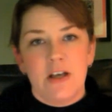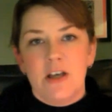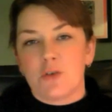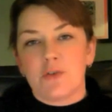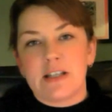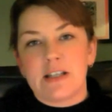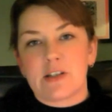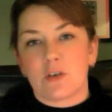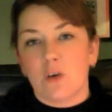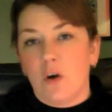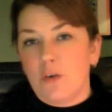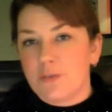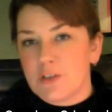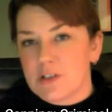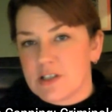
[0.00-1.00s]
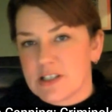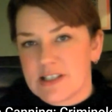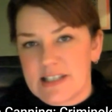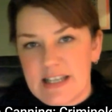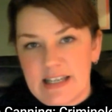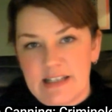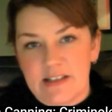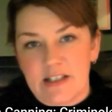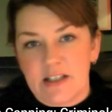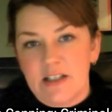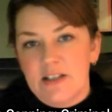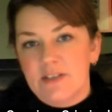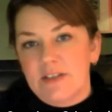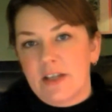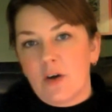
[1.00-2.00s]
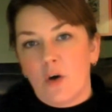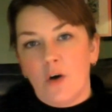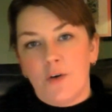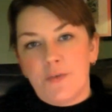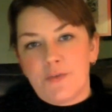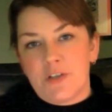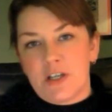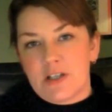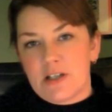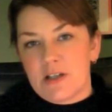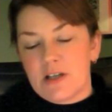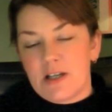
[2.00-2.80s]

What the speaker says: These are often sustained. They often